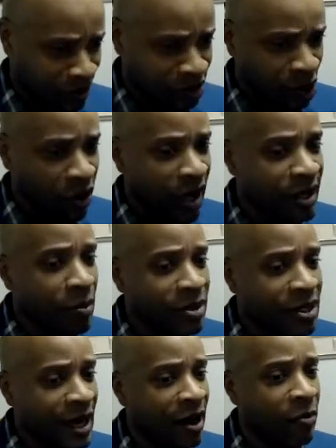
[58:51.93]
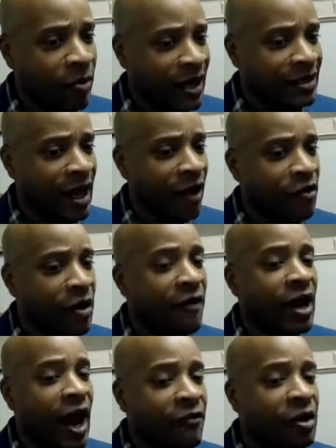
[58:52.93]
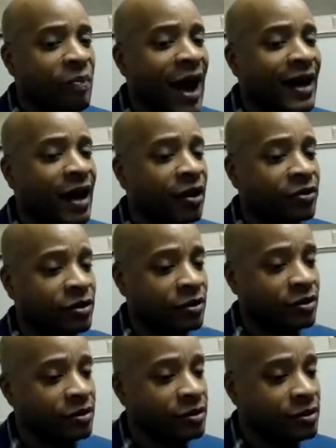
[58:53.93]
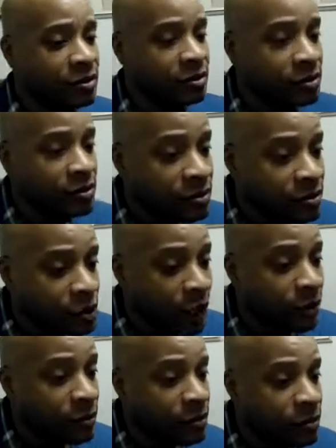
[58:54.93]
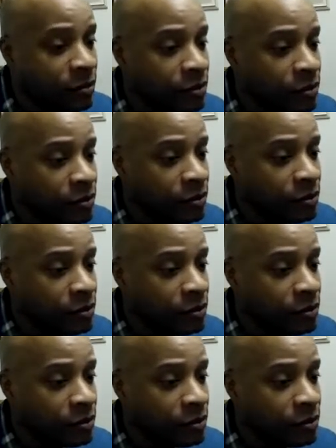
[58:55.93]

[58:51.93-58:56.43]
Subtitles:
So the jail makes everybody. If I can give you a brief story